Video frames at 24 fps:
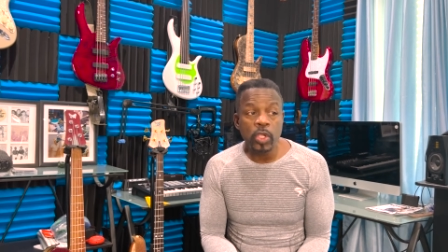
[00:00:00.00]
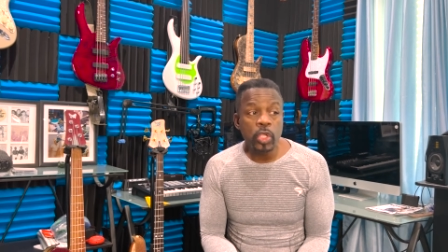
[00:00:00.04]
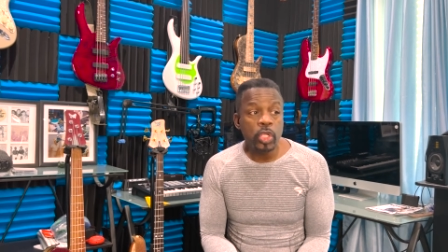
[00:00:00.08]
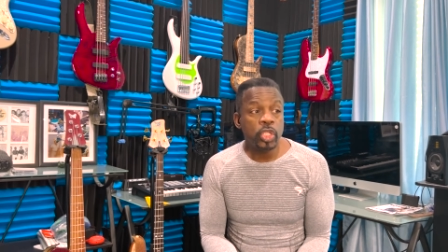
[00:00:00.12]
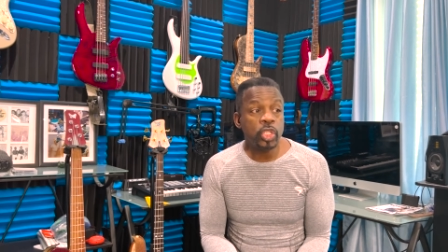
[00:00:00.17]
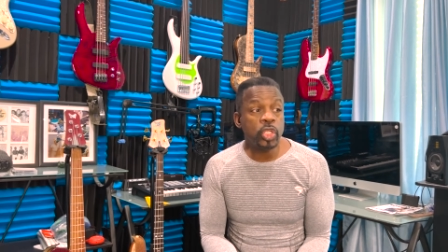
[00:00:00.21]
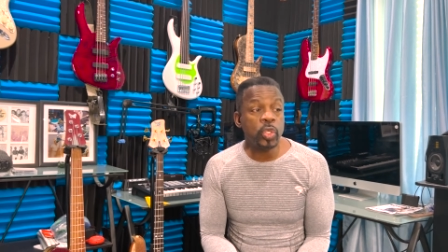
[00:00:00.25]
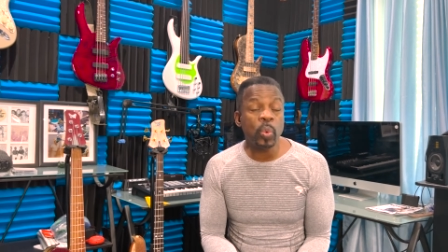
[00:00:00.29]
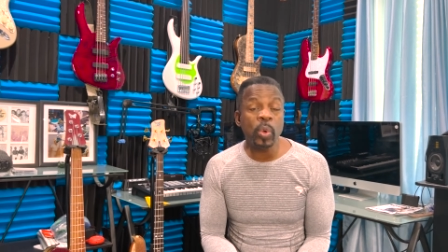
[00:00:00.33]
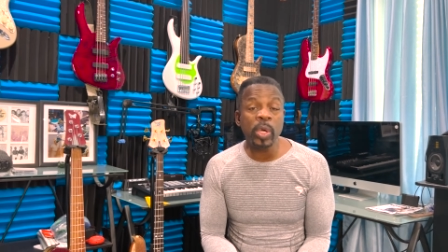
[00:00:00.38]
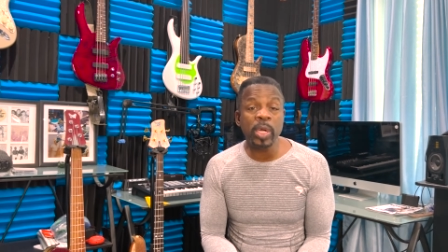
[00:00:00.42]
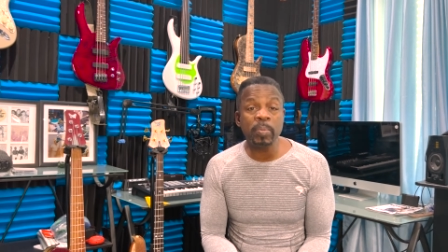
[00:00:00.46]

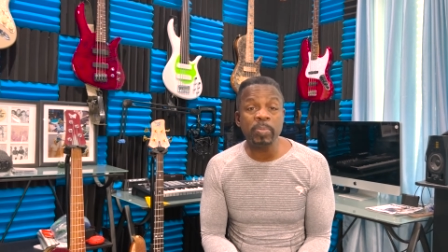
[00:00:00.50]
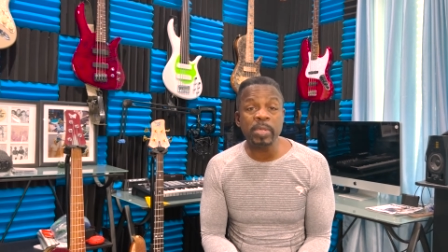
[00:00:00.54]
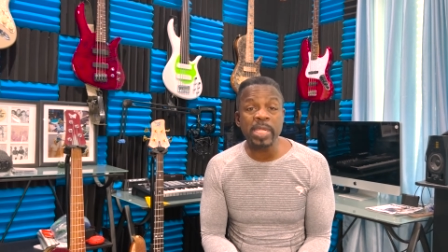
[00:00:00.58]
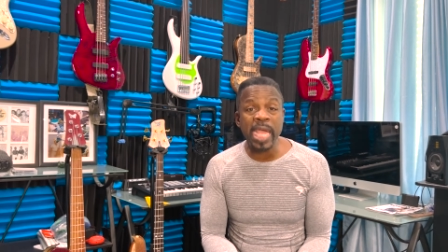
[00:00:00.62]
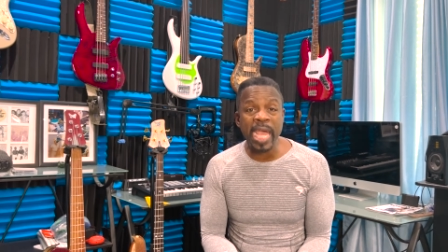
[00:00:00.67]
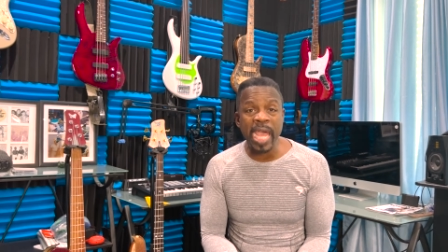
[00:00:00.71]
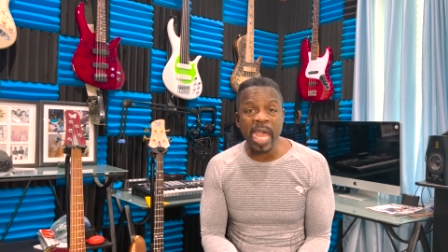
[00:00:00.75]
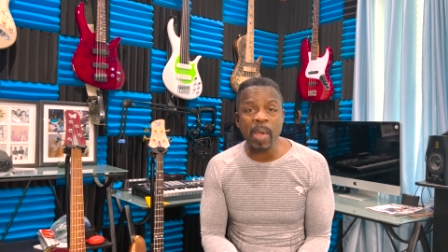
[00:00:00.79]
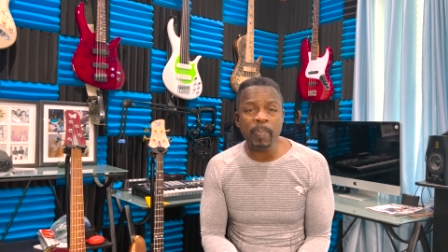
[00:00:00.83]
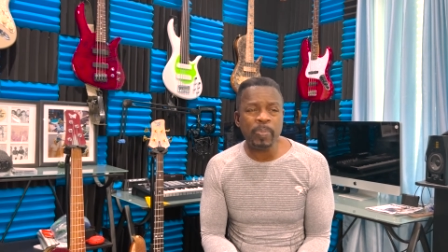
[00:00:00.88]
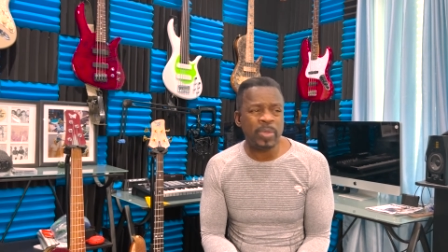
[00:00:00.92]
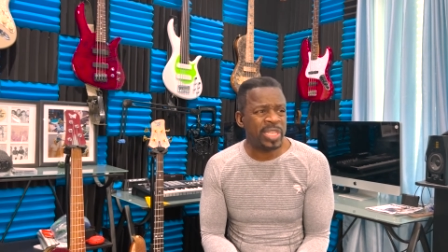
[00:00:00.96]
You want to be
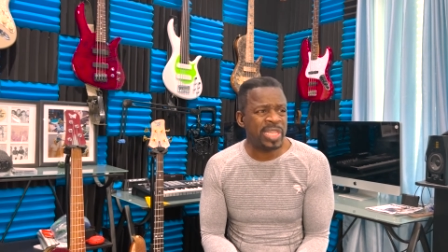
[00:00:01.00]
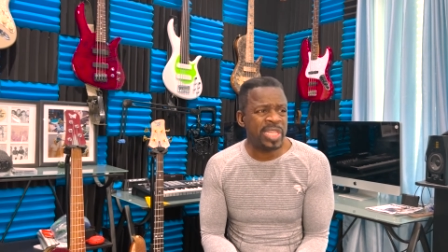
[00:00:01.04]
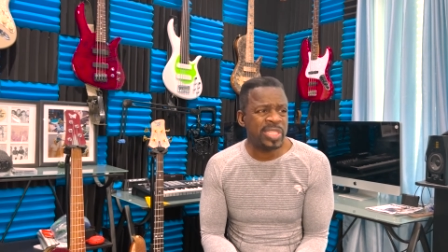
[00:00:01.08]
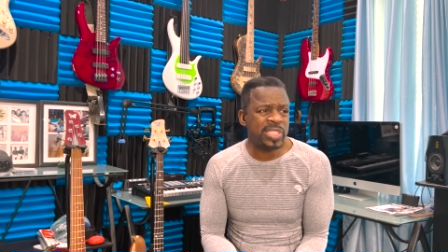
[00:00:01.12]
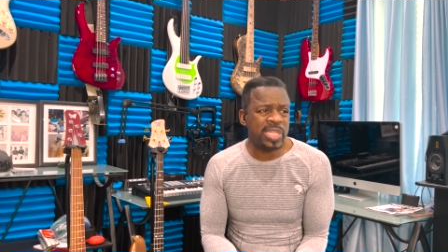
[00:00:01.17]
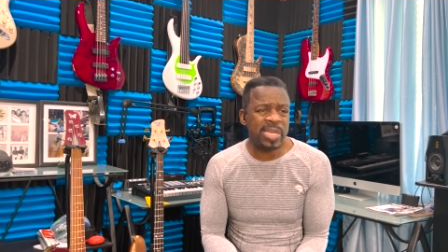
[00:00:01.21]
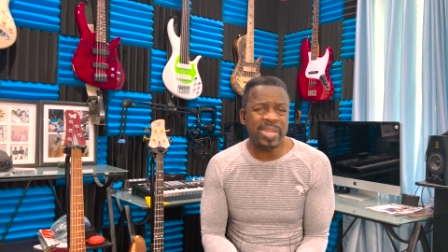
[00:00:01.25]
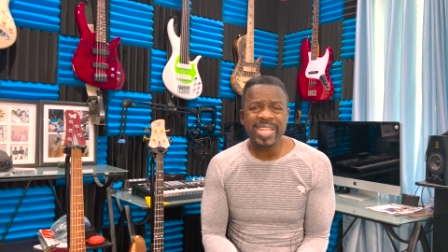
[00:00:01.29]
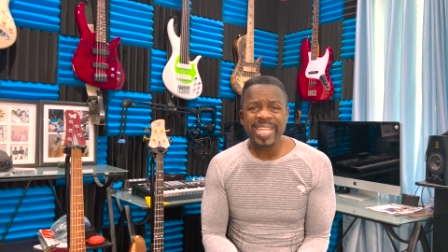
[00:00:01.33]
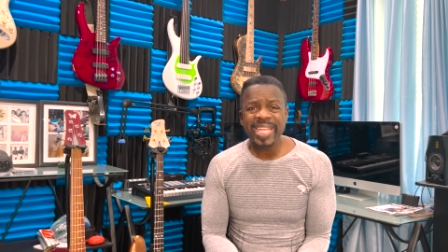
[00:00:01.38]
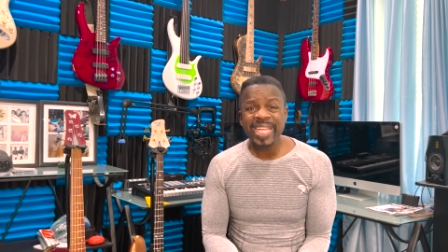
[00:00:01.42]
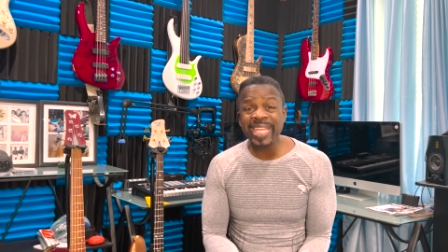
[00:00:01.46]
happy.
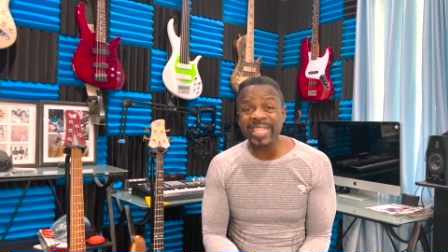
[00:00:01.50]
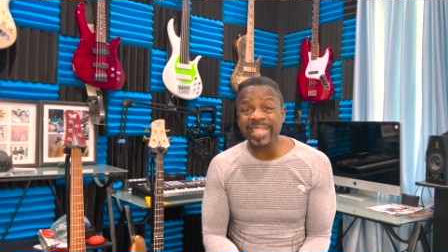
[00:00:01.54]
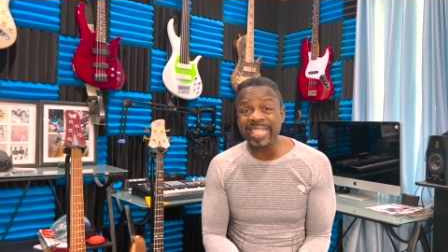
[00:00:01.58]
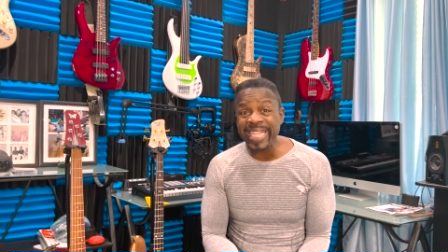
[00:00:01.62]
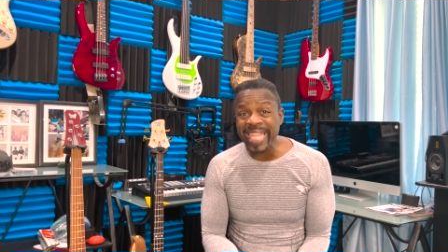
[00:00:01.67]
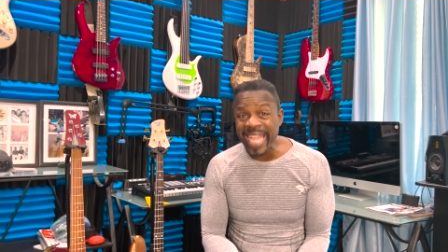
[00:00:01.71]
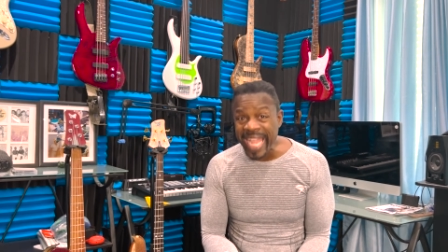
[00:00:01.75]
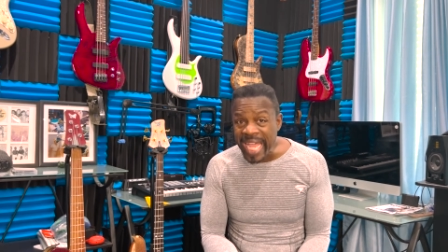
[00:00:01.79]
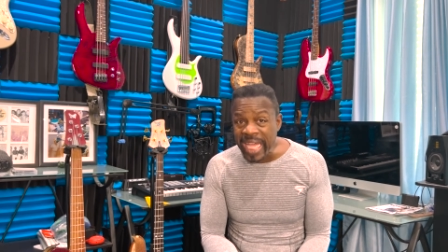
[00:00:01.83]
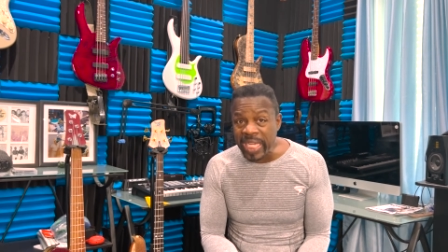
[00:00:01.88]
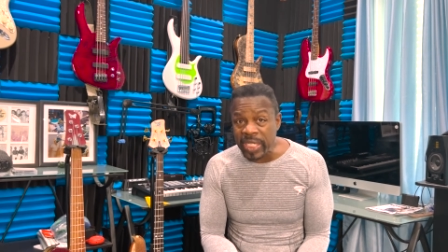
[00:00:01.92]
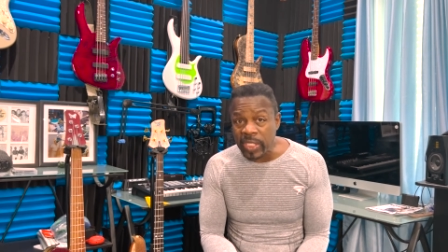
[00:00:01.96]
Listen, in the
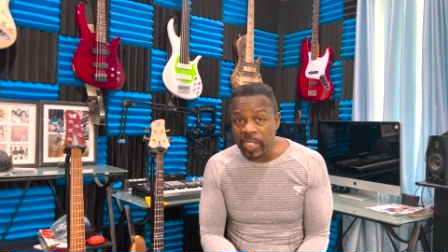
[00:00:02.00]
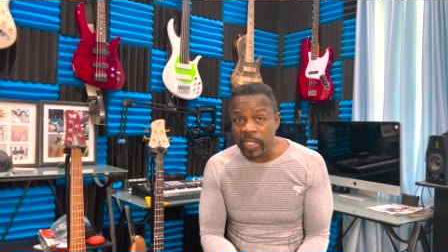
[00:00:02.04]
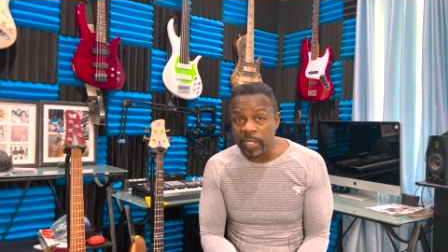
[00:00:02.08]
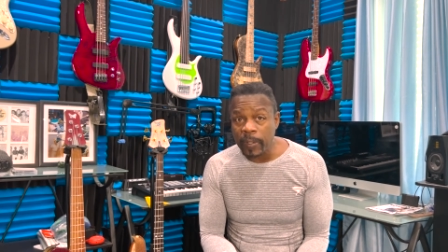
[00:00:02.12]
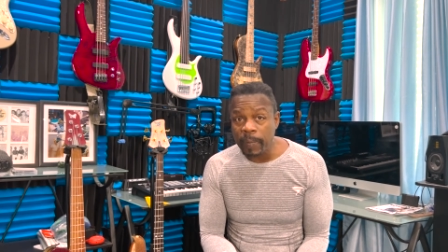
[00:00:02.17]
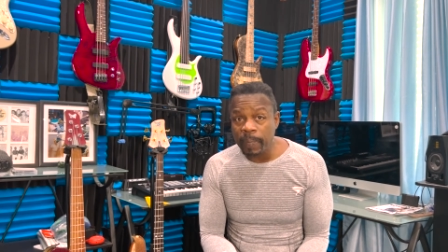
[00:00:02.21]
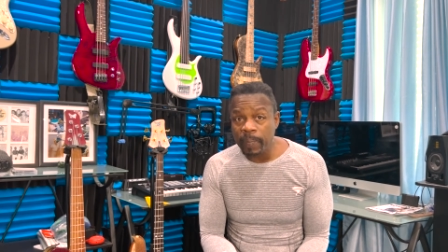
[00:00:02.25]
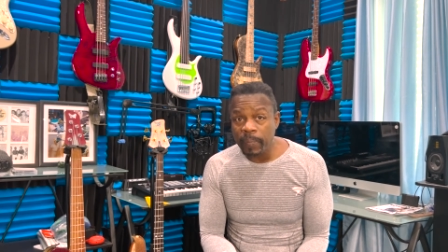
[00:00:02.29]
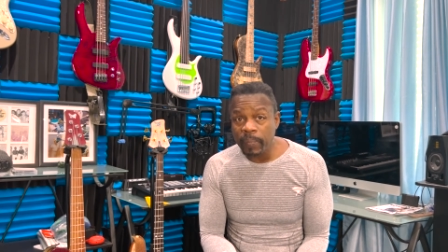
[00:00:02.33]
end,